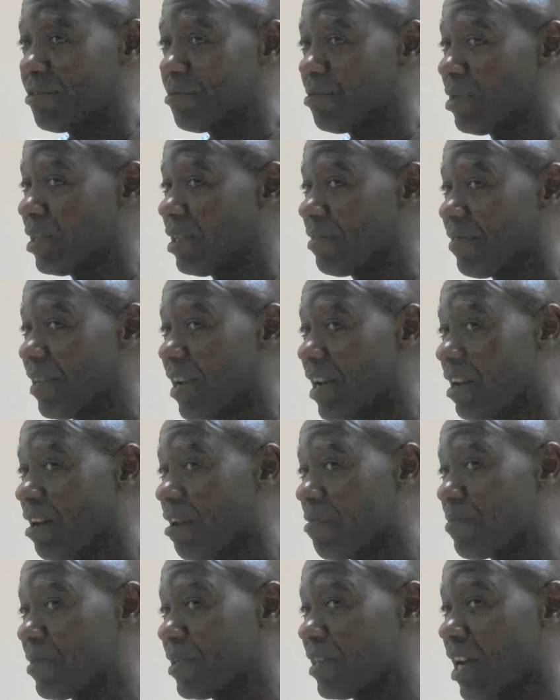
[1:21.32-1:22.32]
couldn't believe that, and
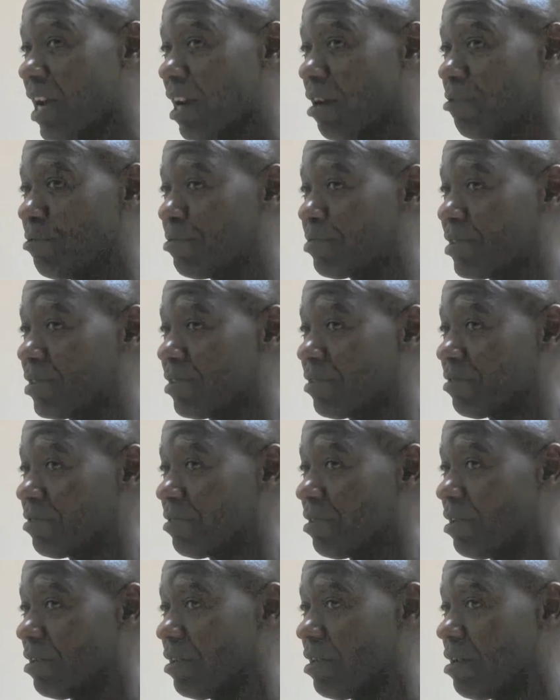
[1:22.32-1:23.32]
I've been helped
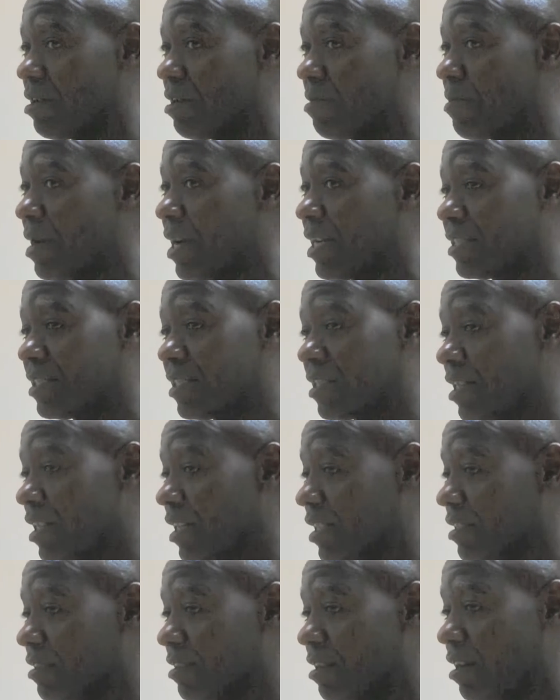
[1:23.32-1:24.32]

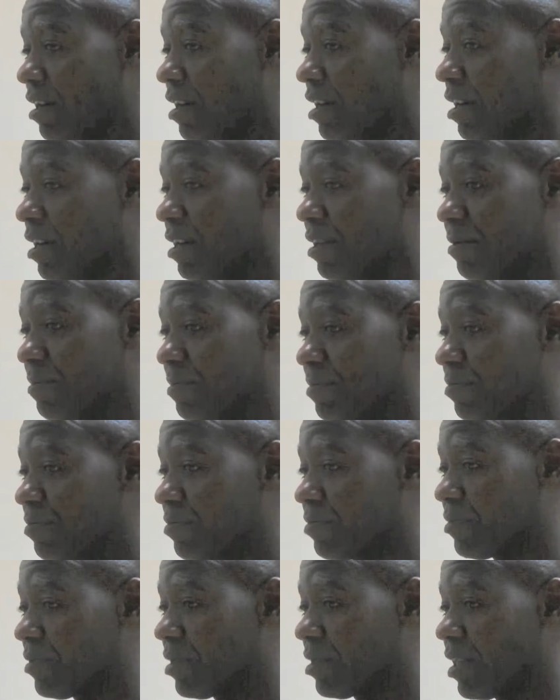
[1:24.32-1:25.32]
amazingly.
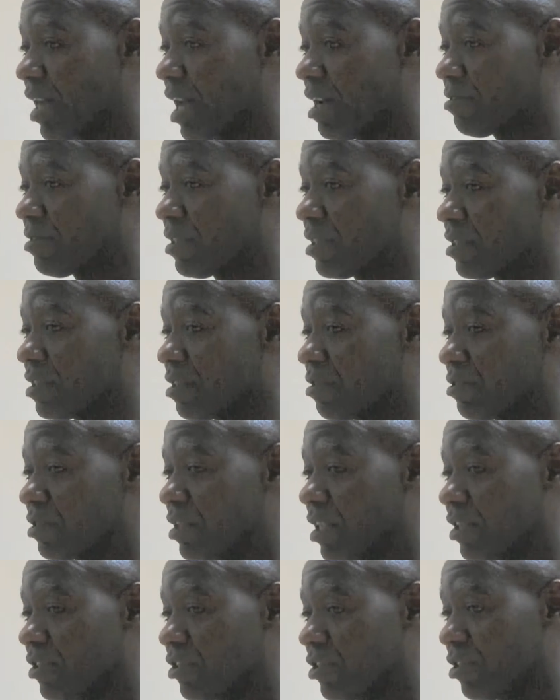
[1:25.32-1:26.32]
Housing
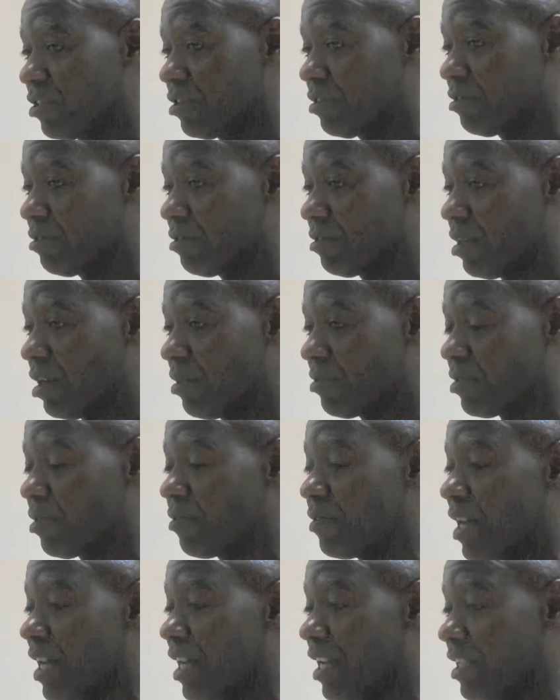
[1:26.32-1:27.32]
Association, I was
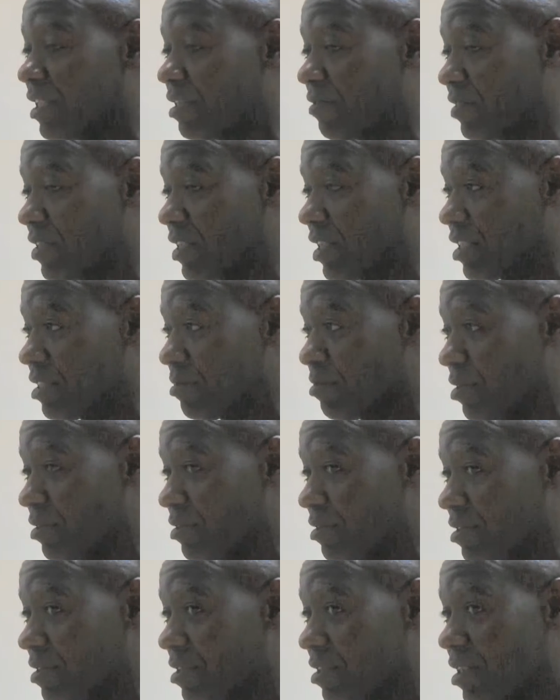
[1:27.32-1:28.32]
on their list for 6
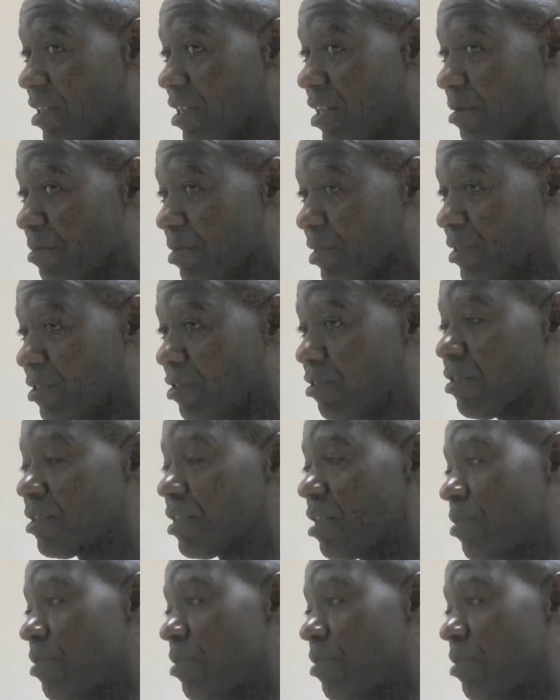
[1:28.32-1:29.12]
months, but as soon as